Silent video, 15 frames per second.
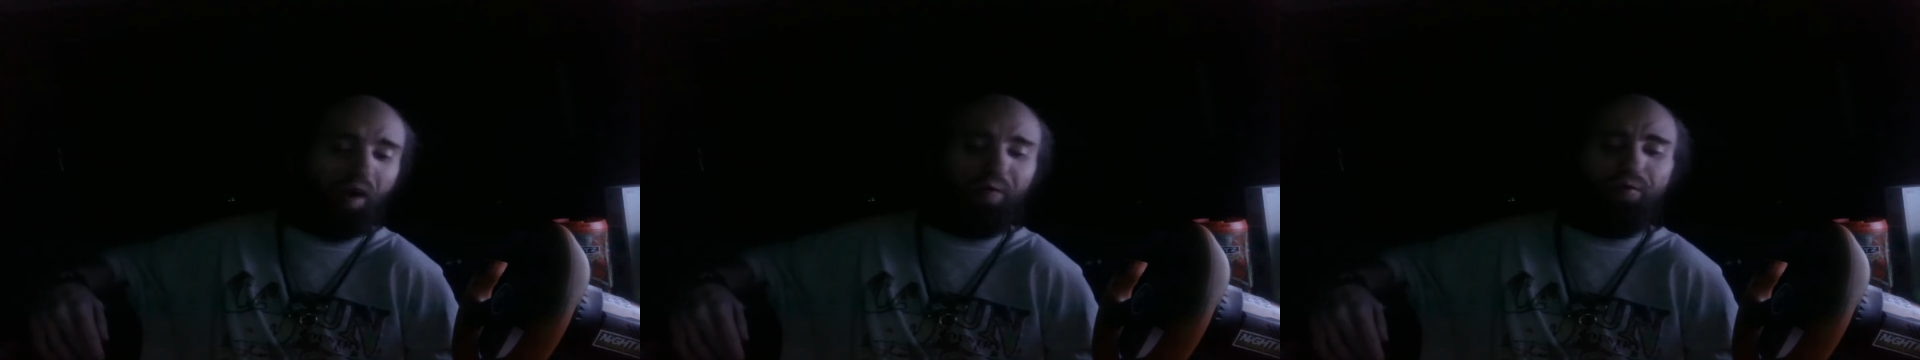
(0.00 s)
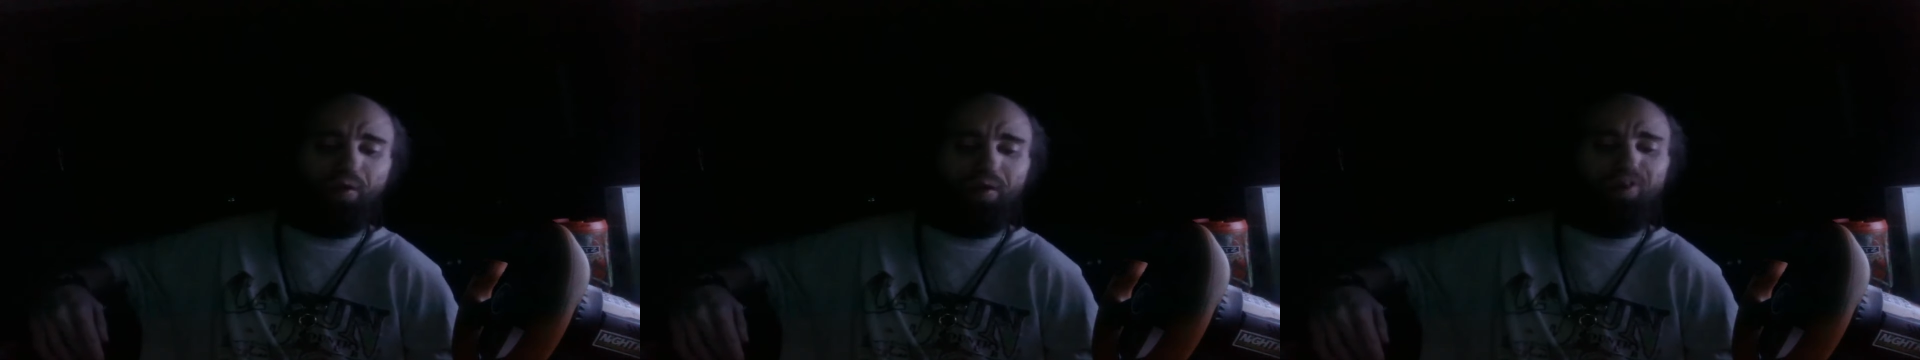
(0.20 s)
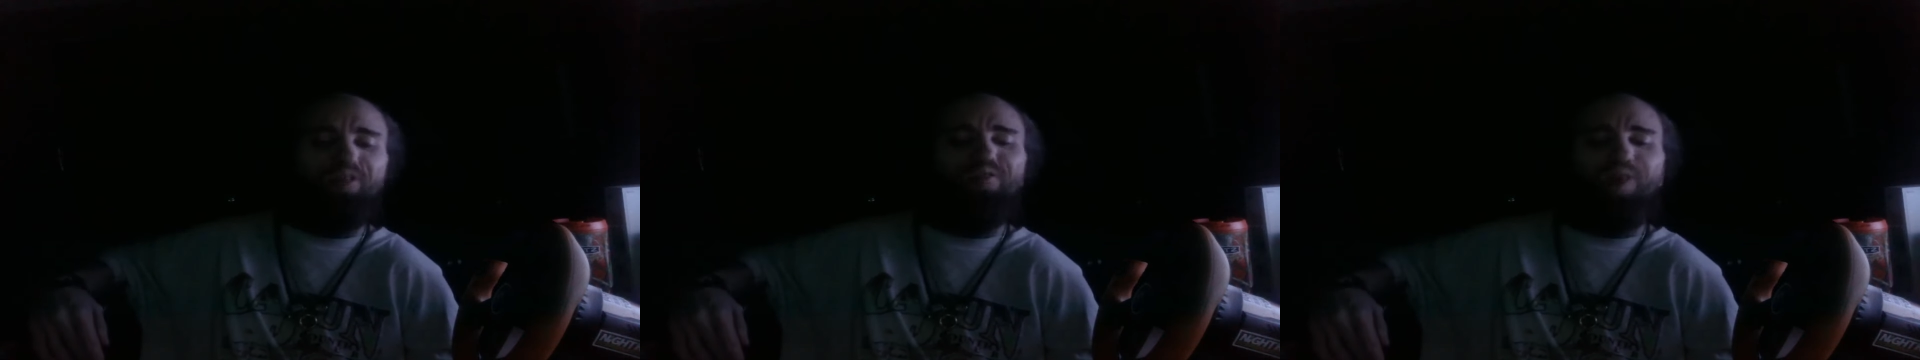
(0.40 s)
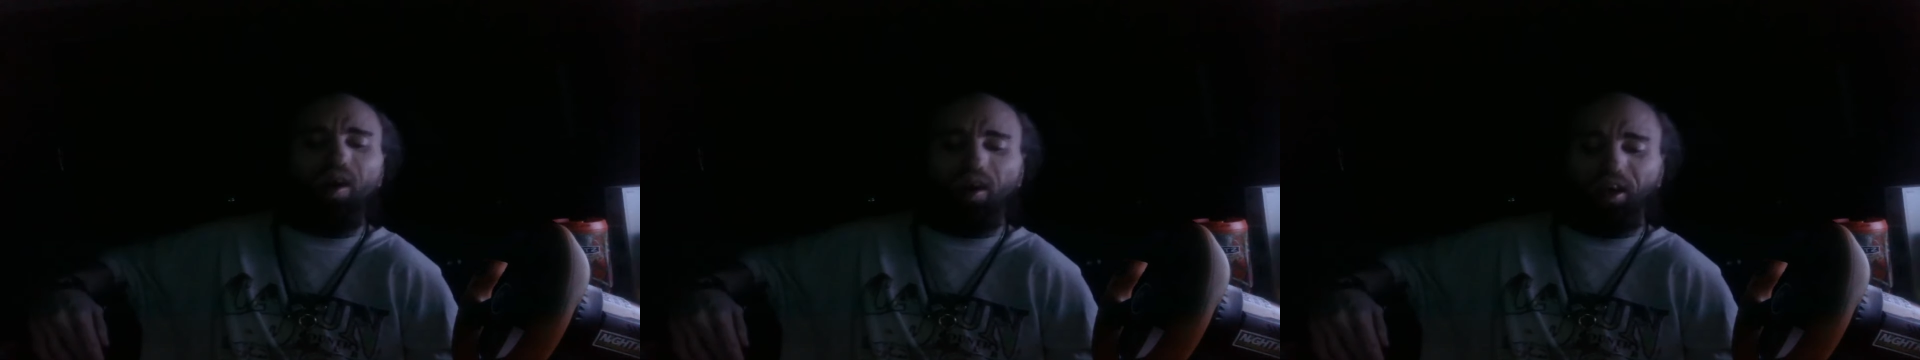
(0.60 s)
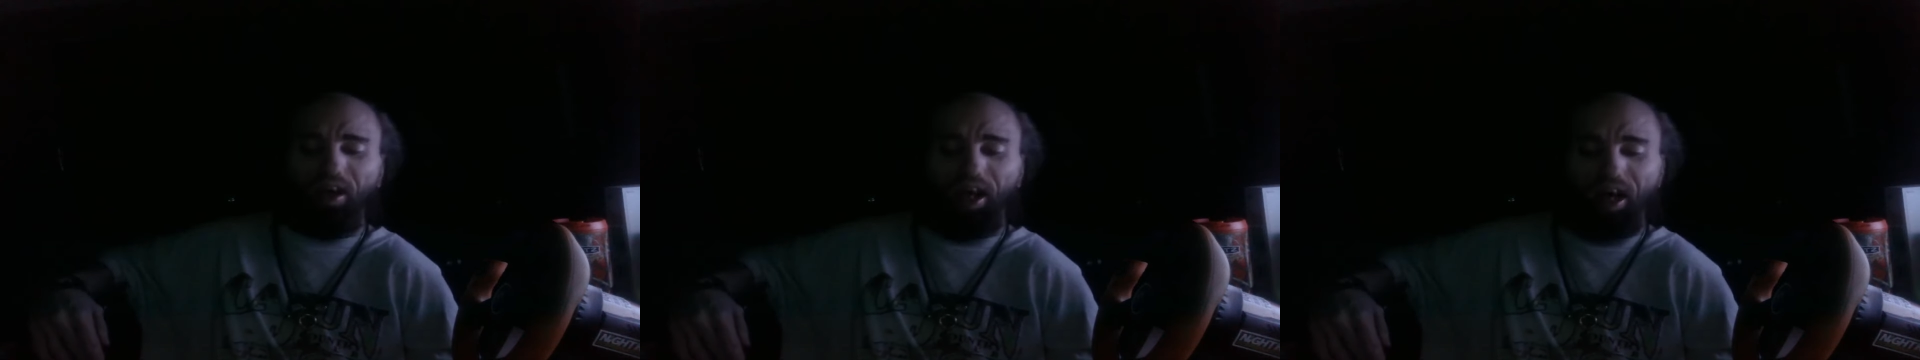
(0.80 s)
up to his
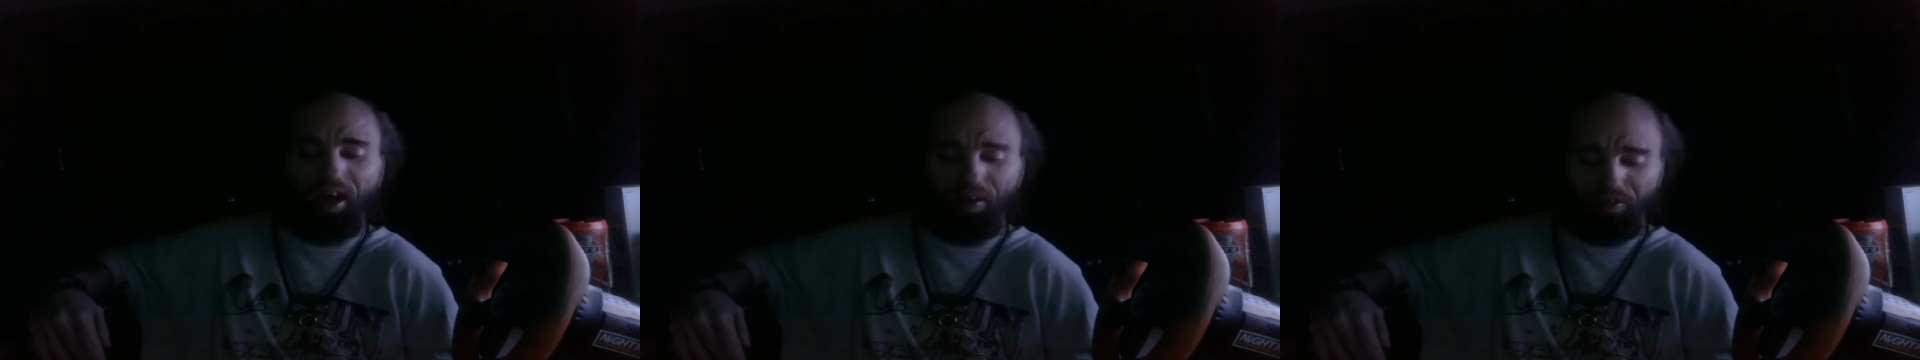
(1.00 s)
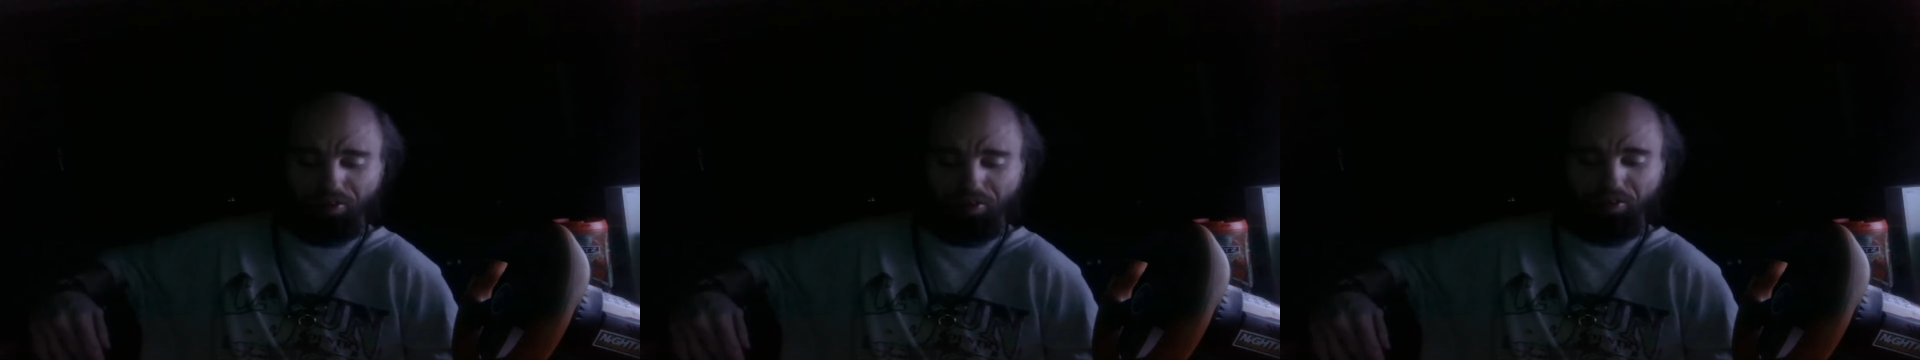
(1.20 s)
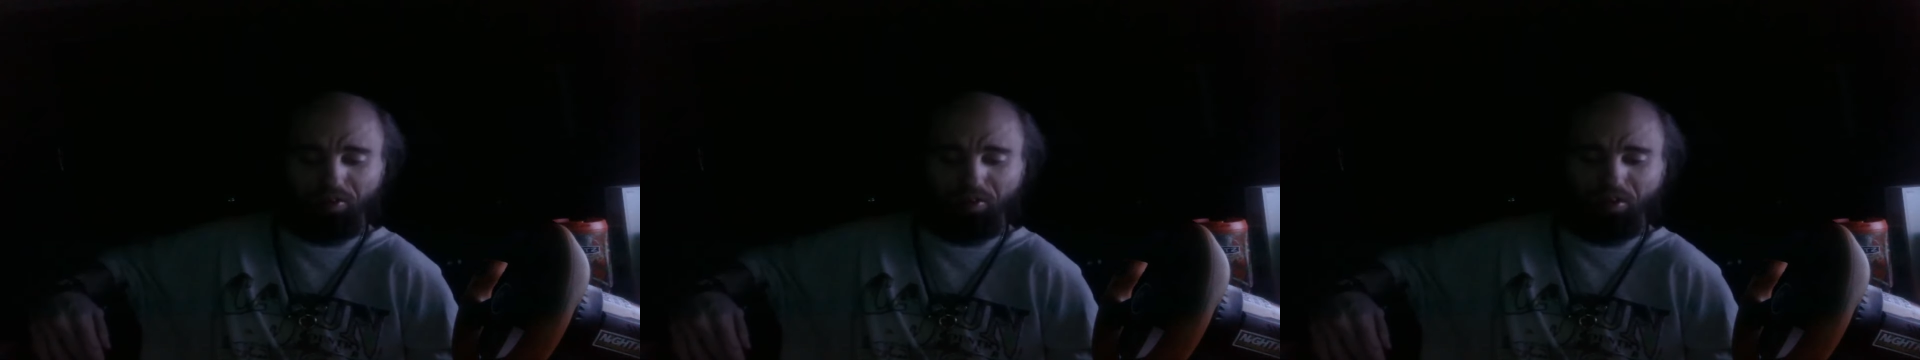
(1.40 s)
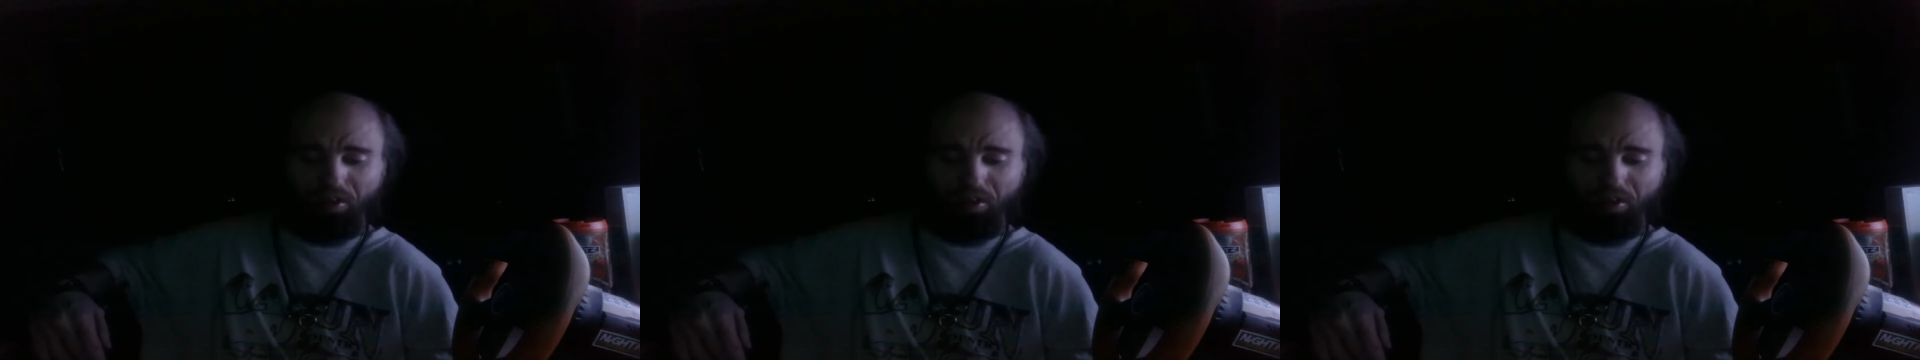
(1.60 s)
fucking house?